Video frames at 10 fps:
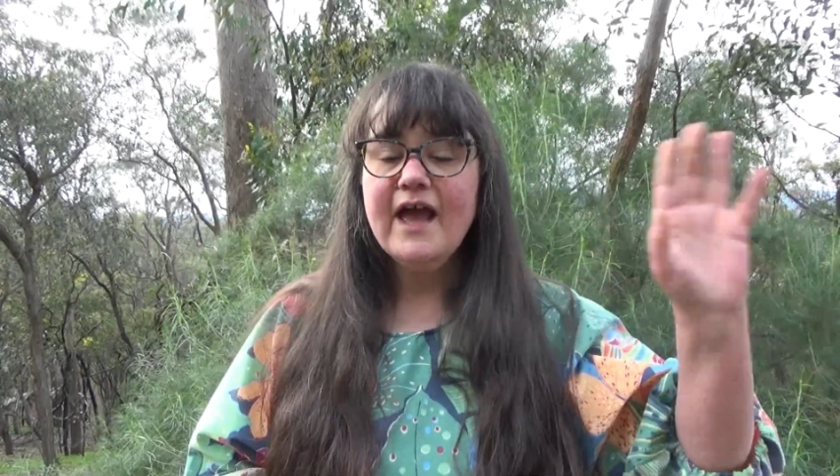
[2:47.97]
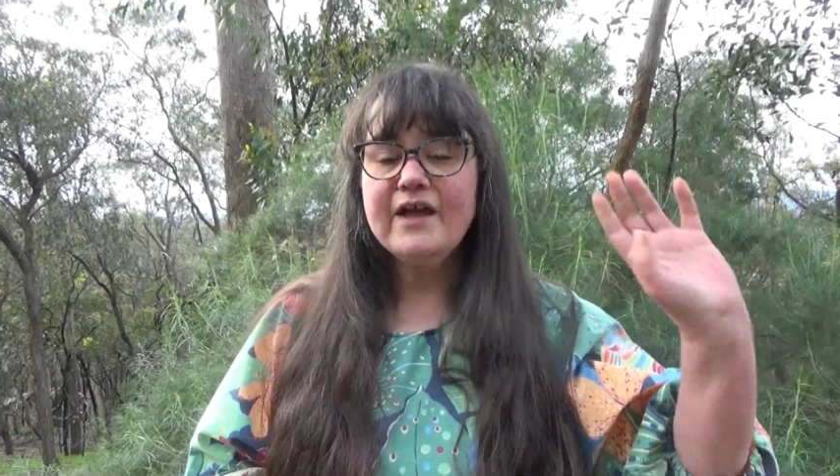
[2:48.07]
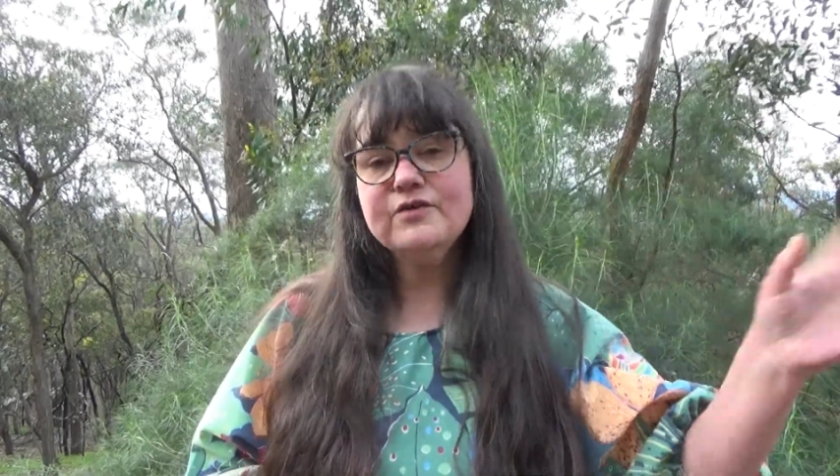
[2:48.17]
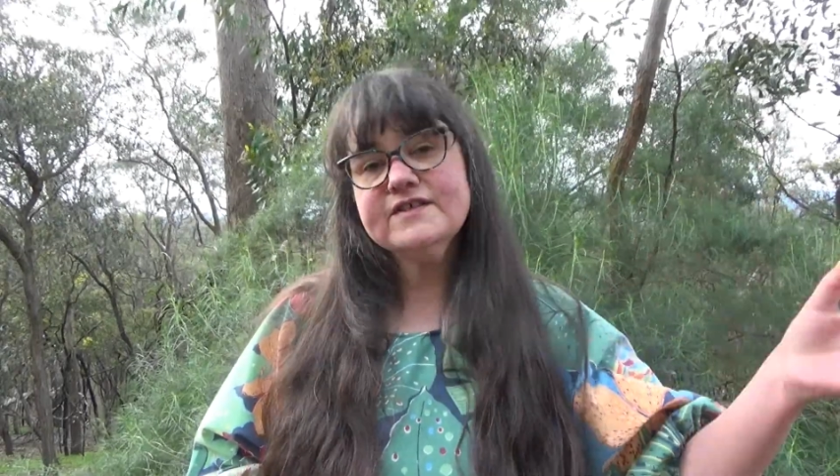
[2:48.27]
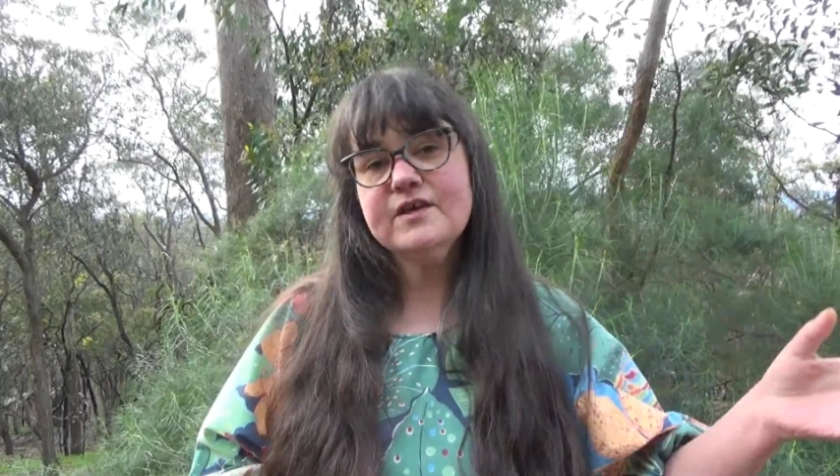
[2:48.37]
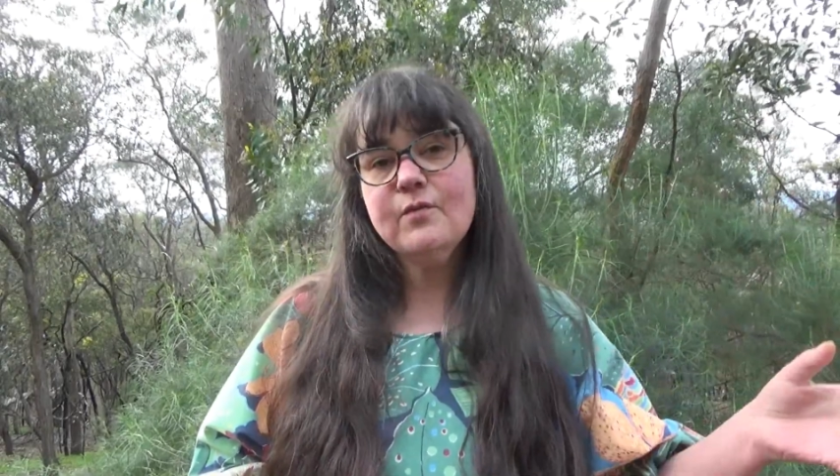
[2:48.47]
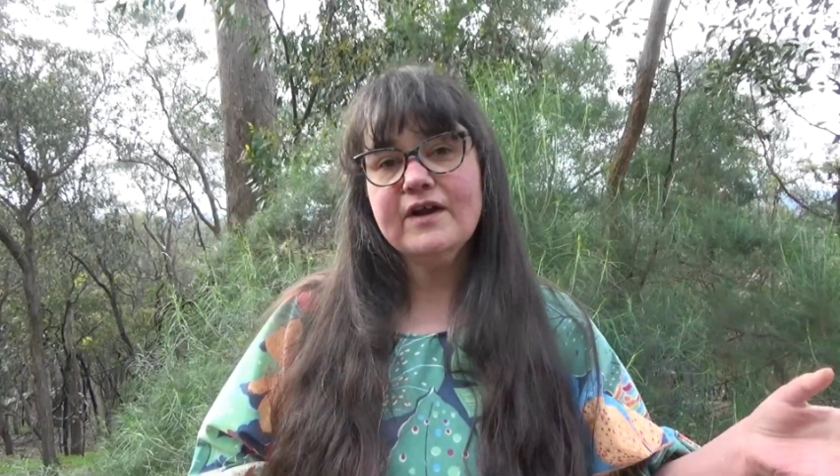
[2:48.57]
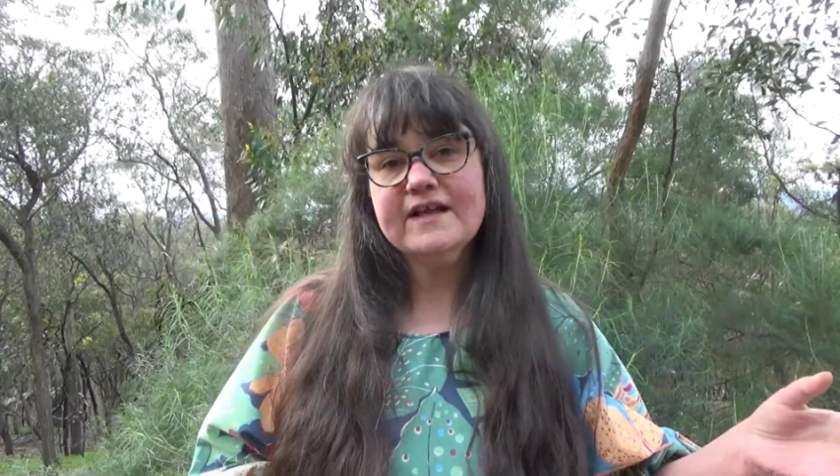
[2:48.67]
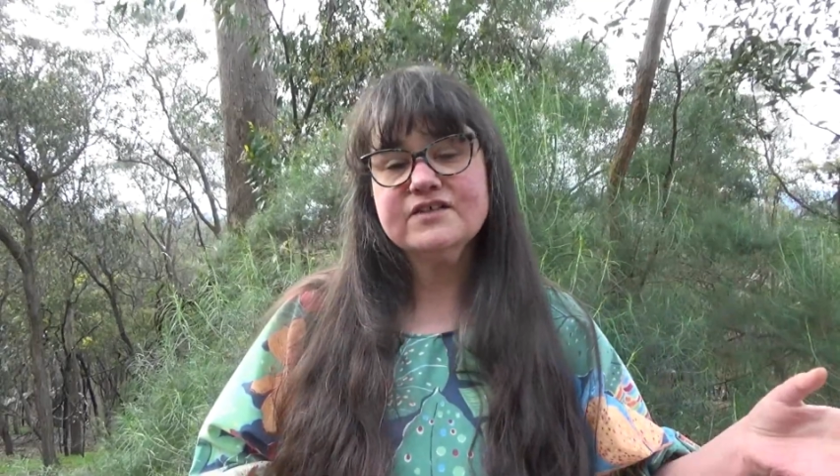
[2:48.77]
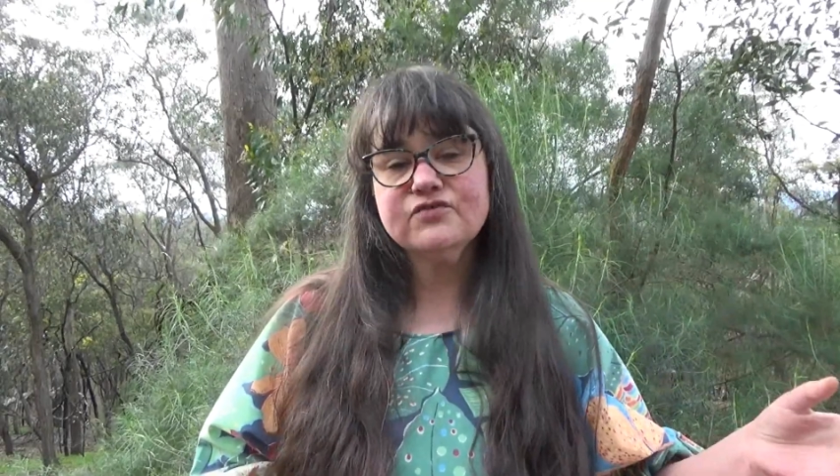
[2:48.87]
and you see
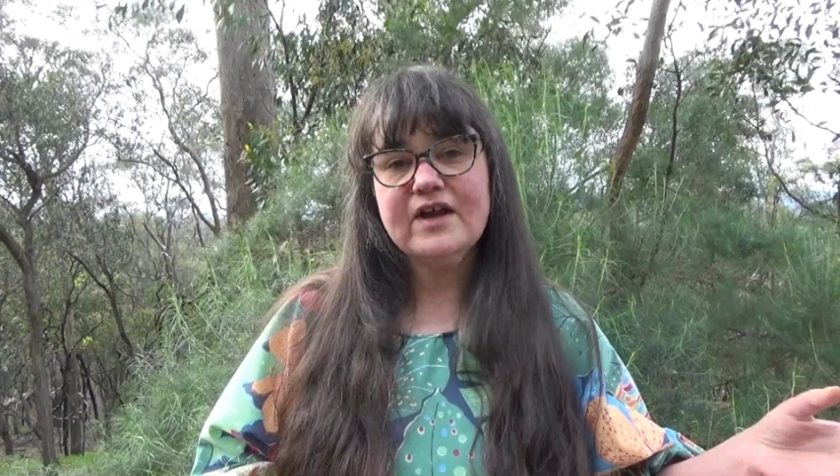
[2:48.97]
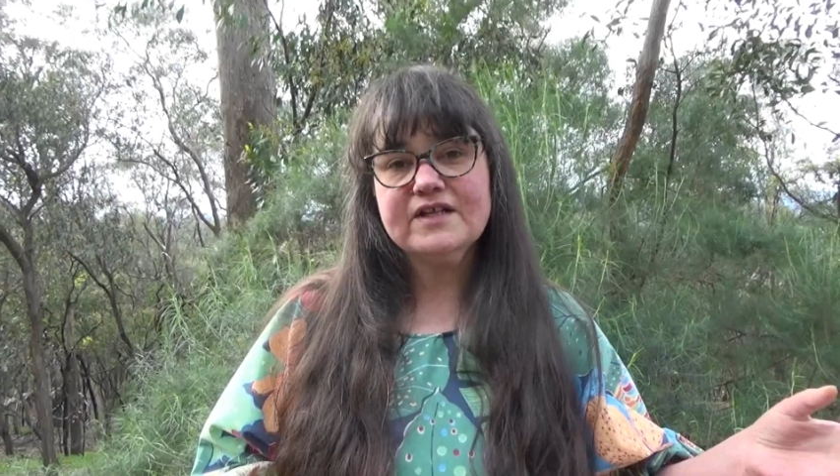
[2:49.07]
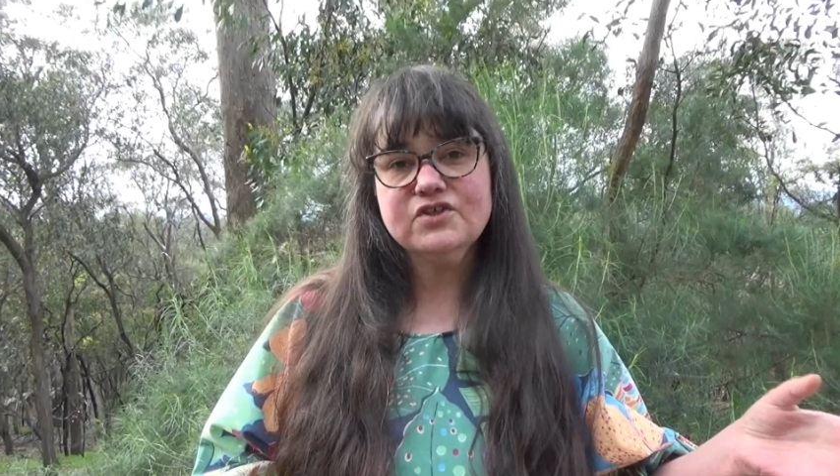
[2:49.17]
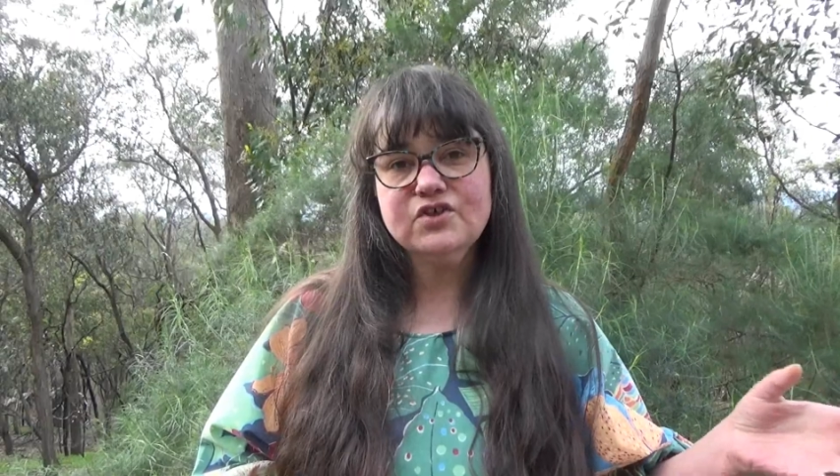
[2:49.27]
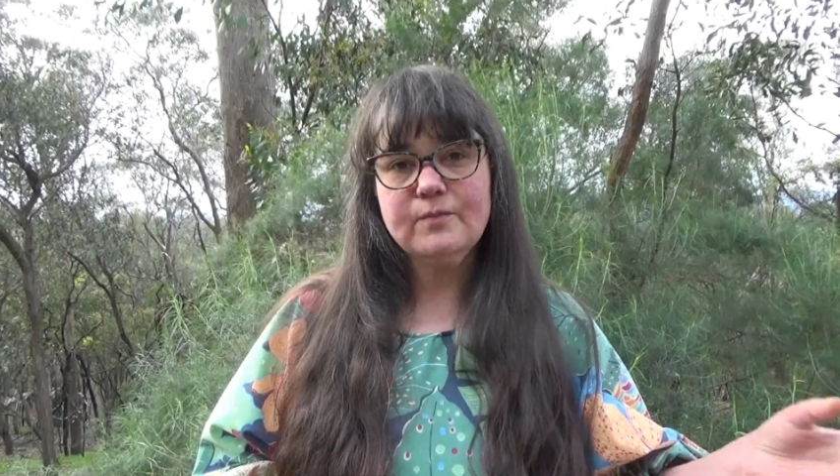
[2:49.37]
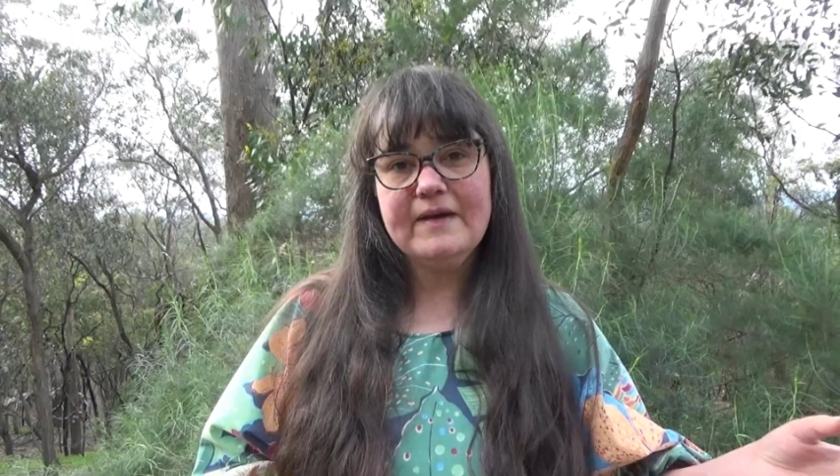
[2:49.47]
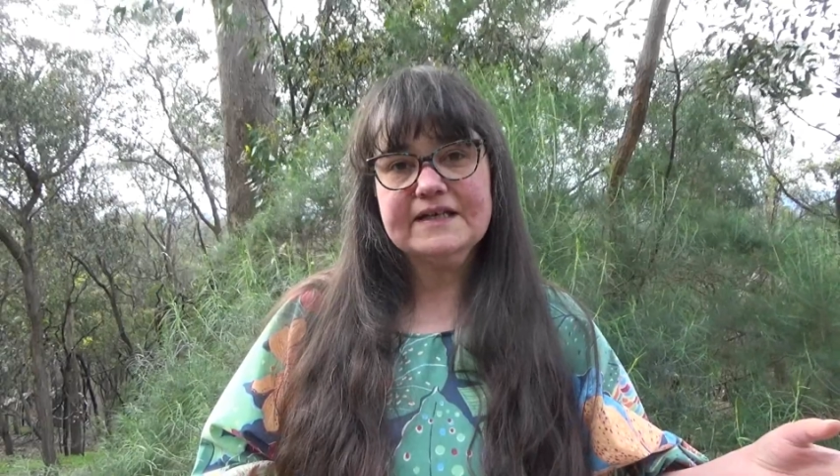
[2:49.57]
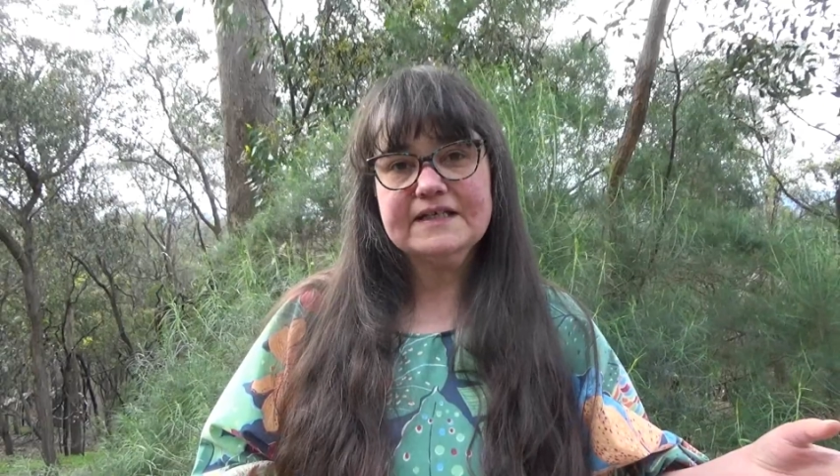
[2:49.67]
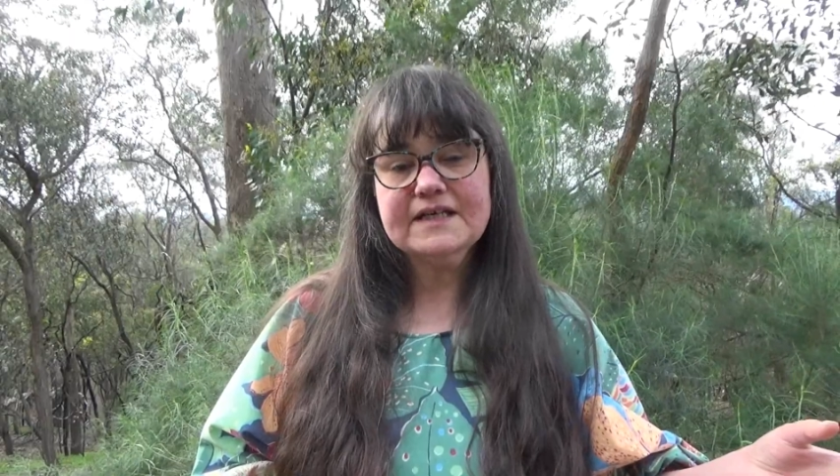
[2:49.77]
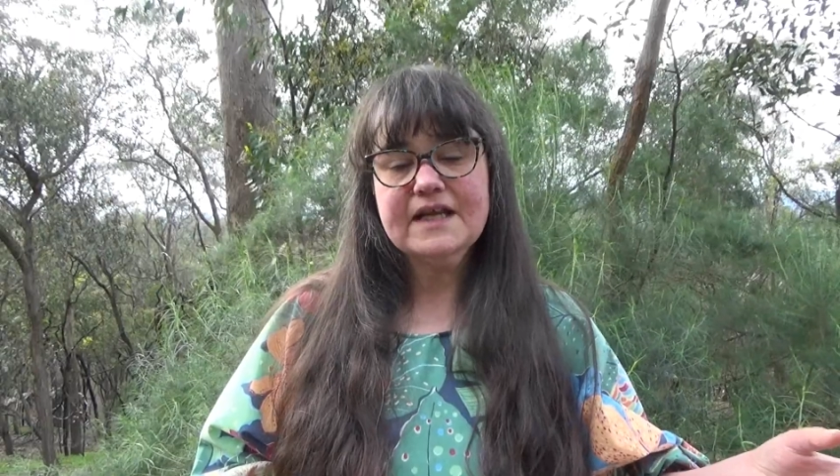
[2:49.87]
what gets attracted to your
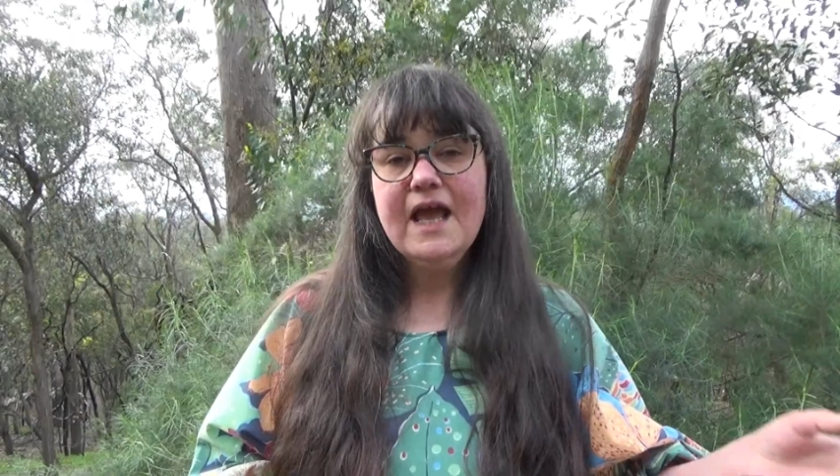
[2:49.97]
magnet.